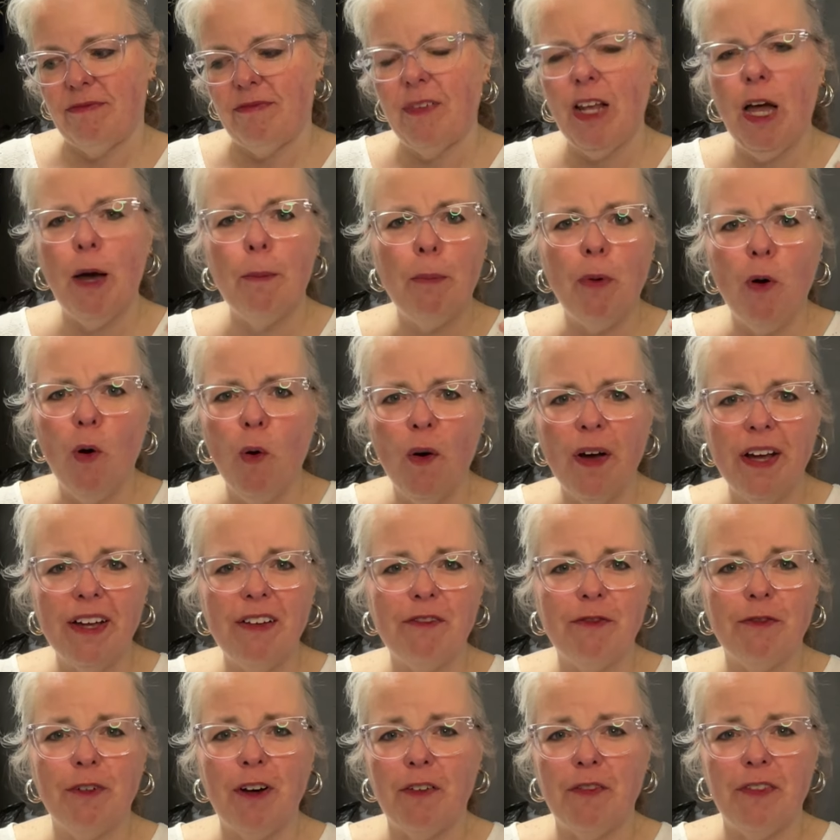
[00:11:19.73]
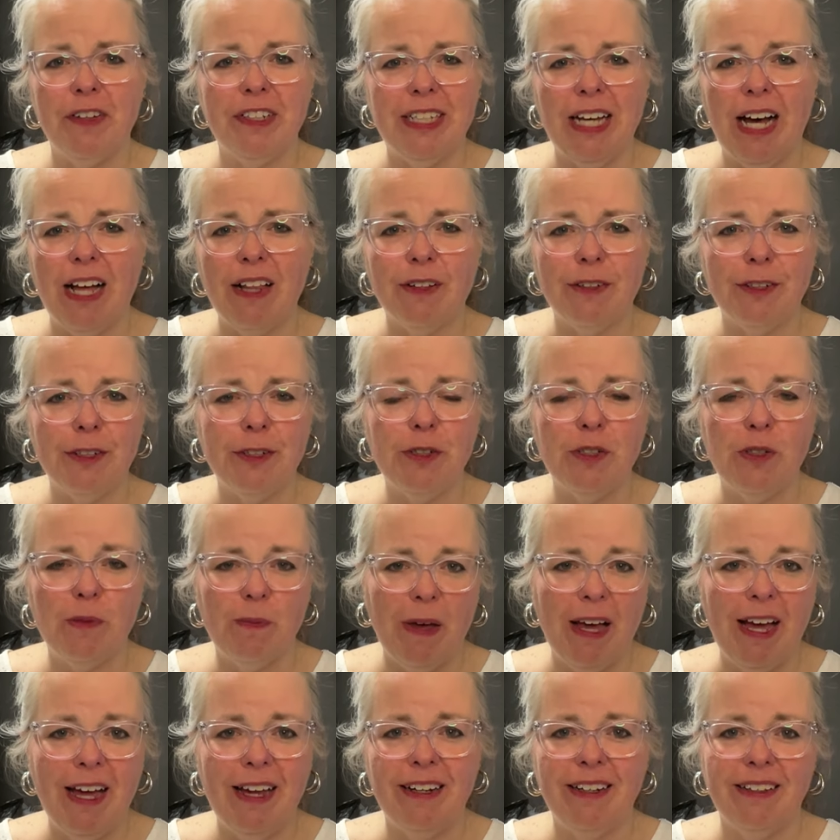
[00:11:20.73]
a point for every dollar you
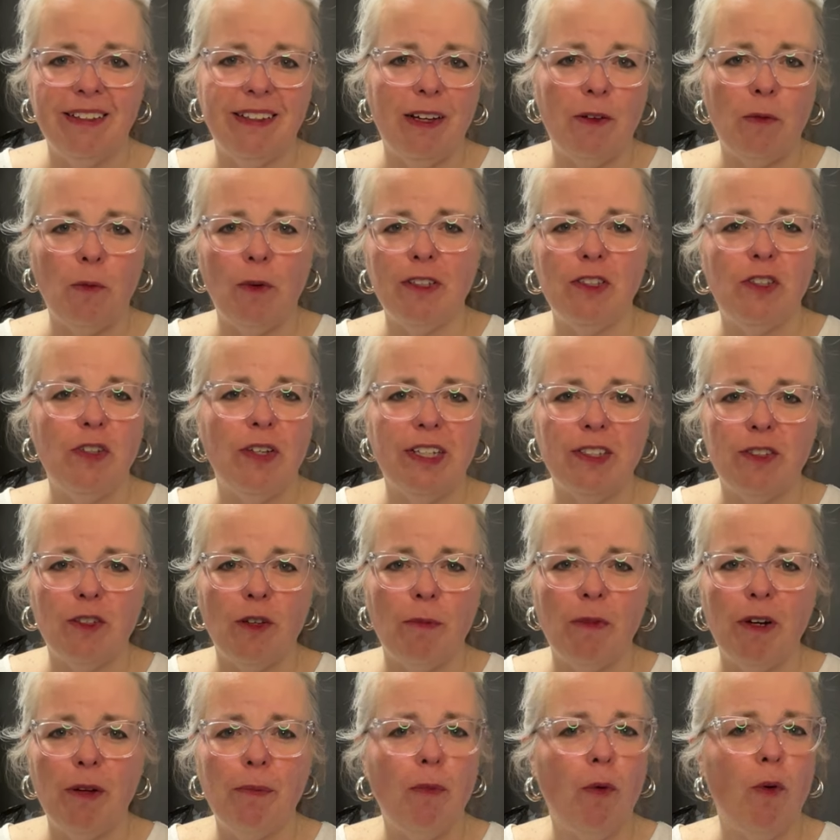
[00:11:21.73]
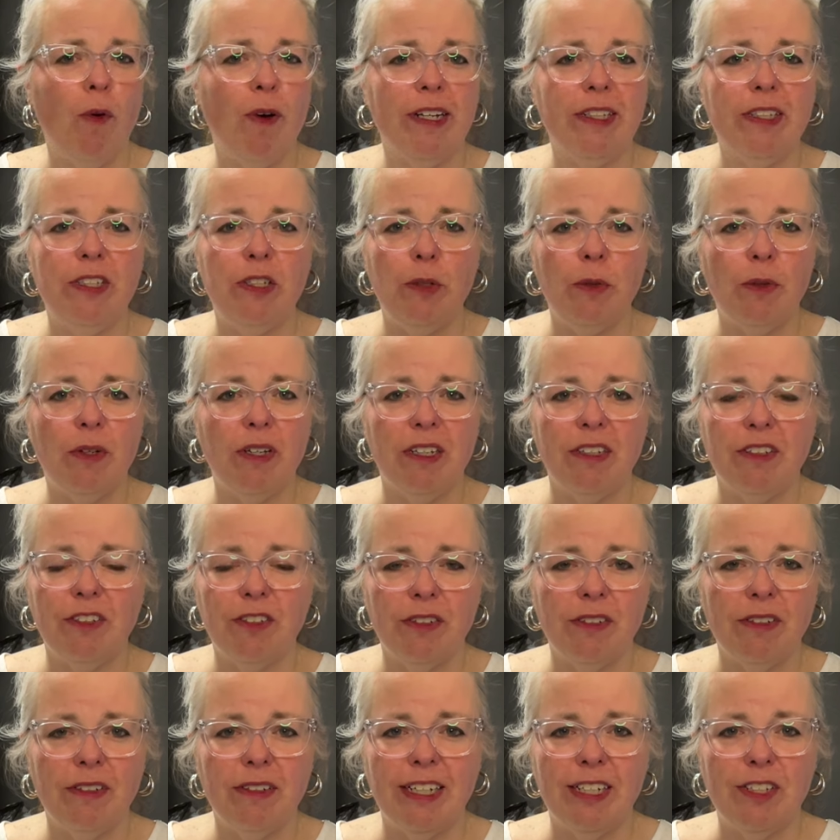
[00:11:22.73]
spend. And then once you get so many points, you
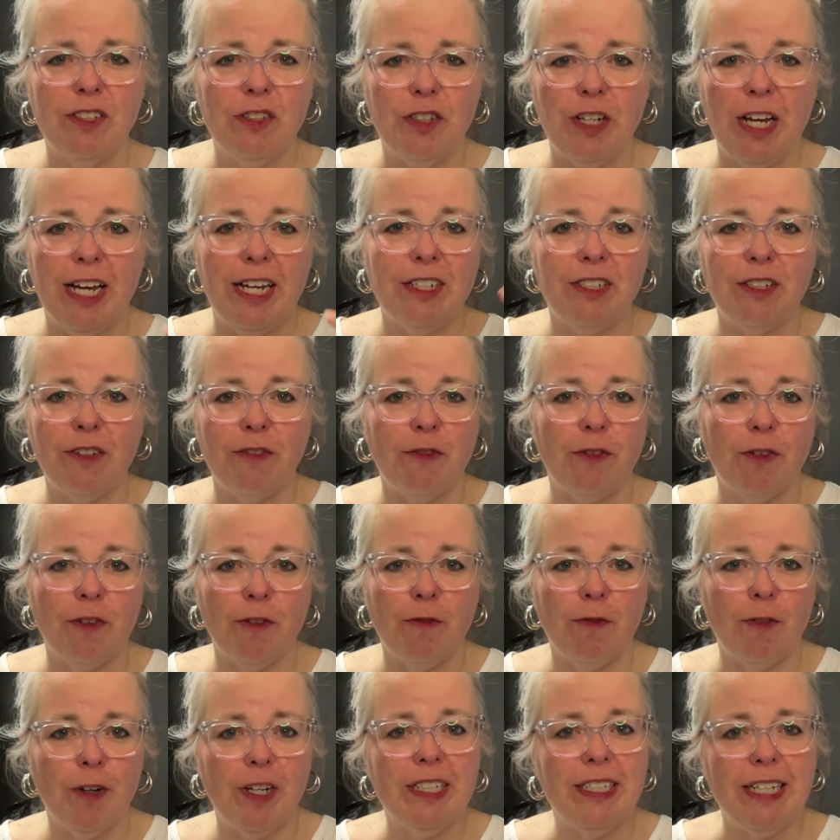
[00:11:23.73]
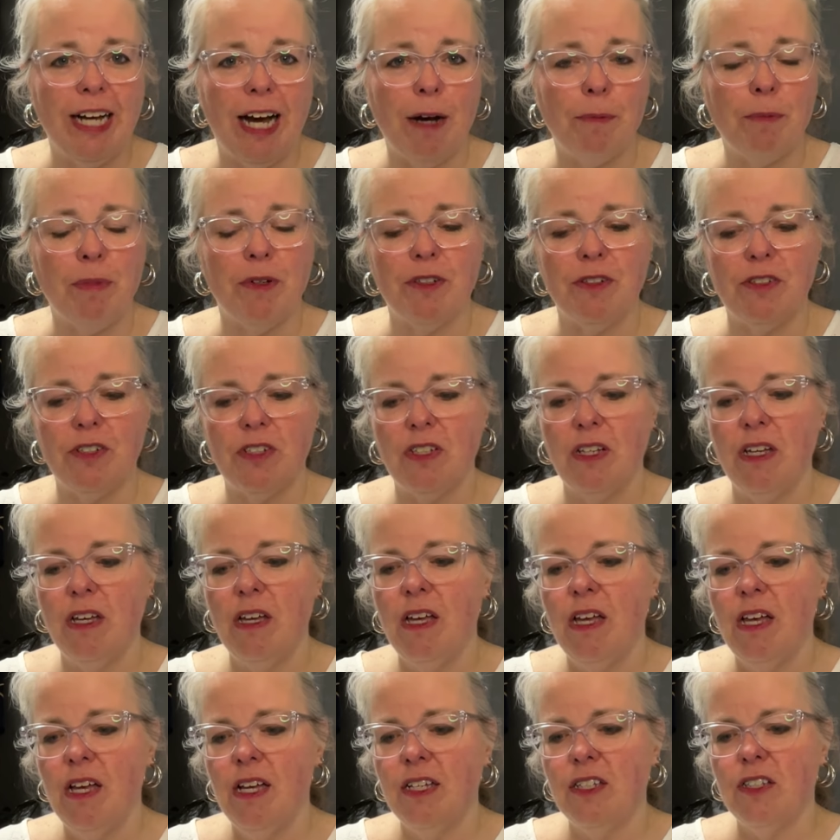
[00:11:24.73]
can exchange it for free toppers.
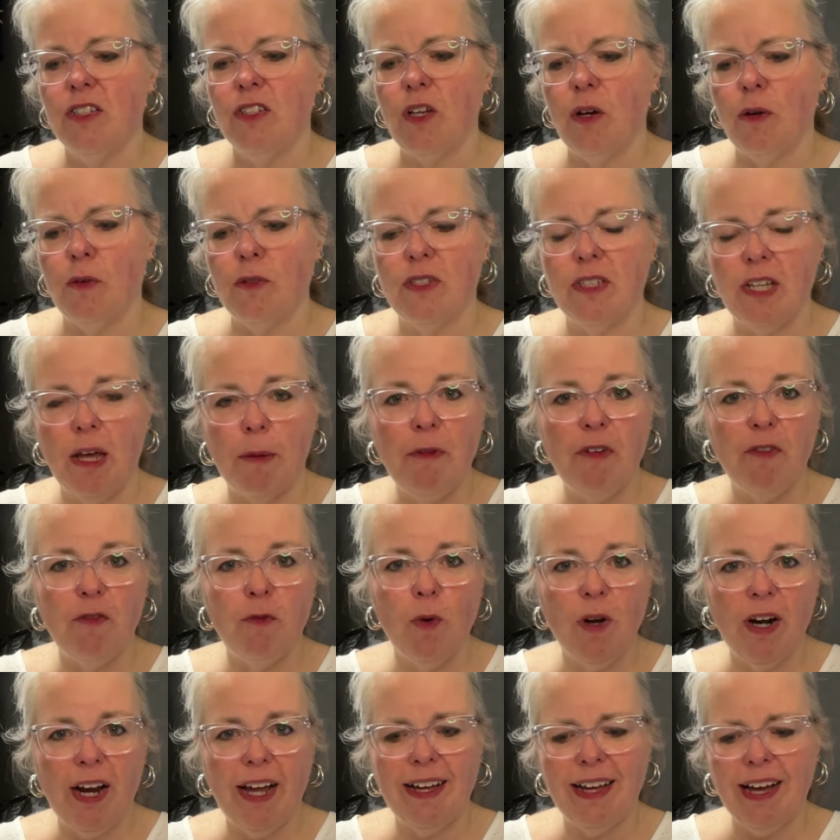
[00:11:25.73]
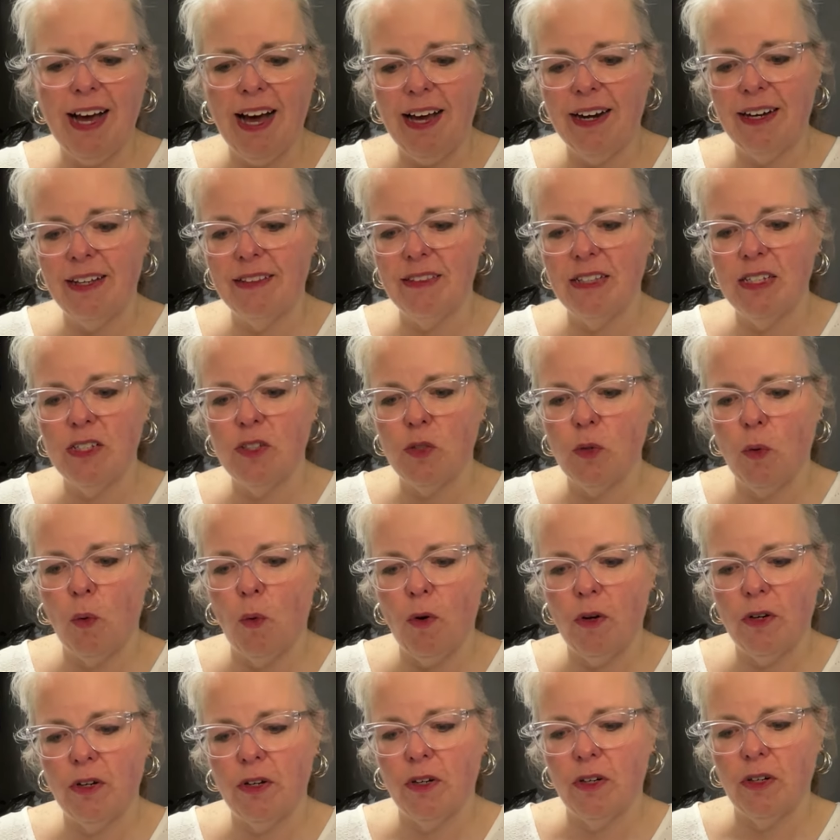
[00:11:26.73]
So some of what I got in this
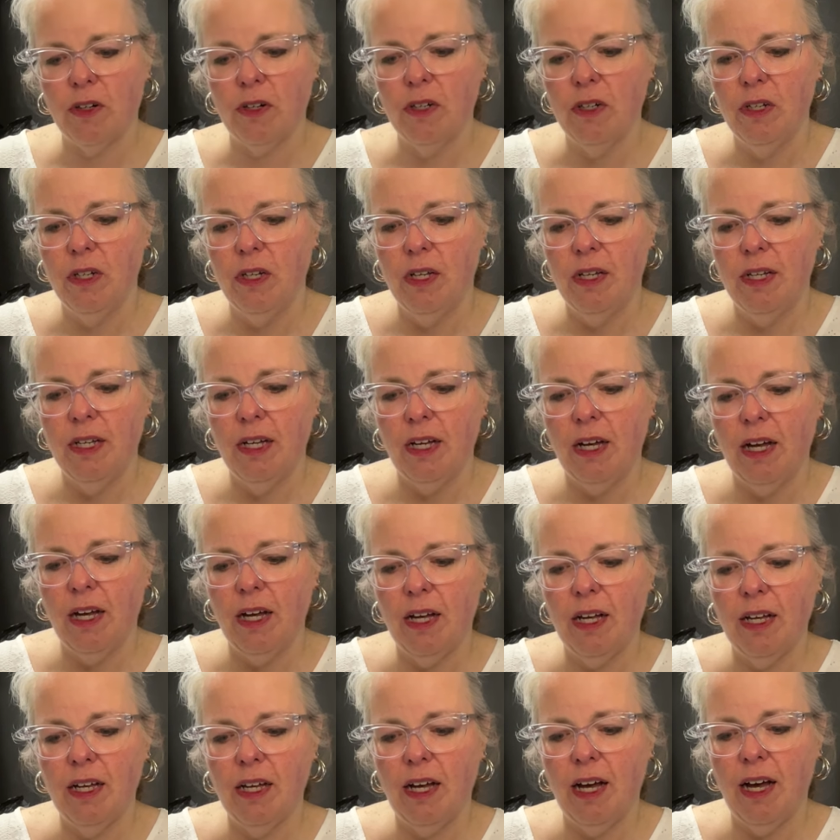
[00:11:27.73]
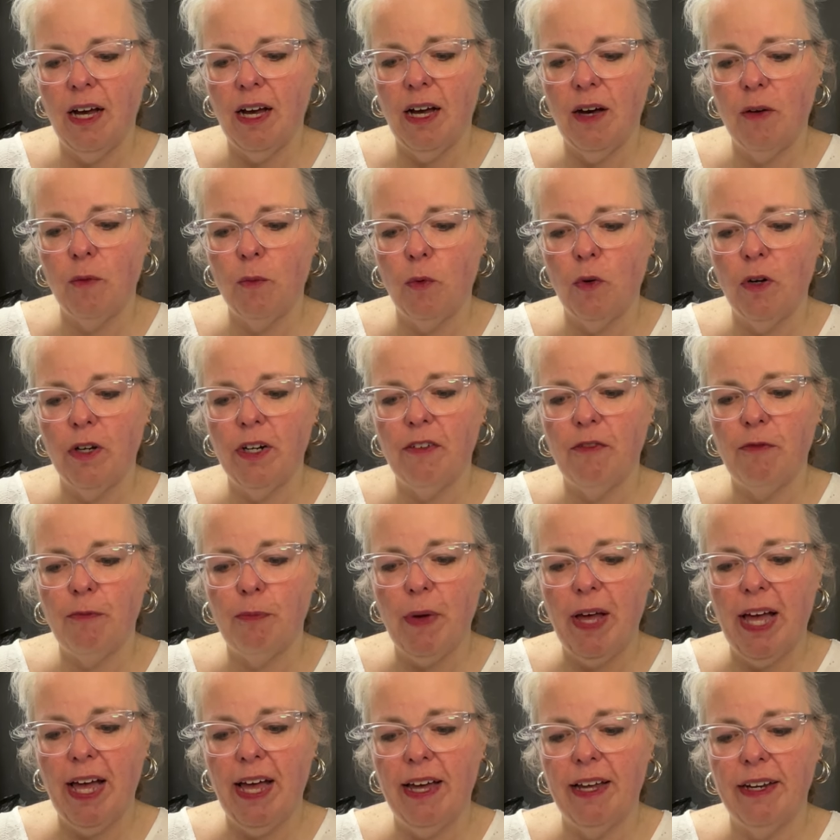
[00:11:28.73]
order uh, would have
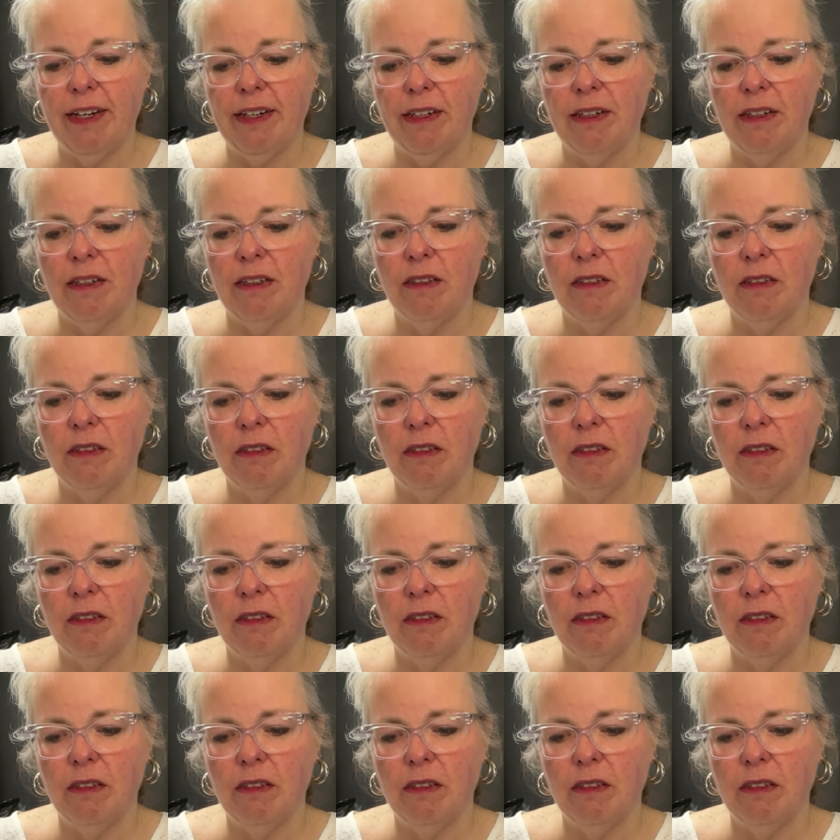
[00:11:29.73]
been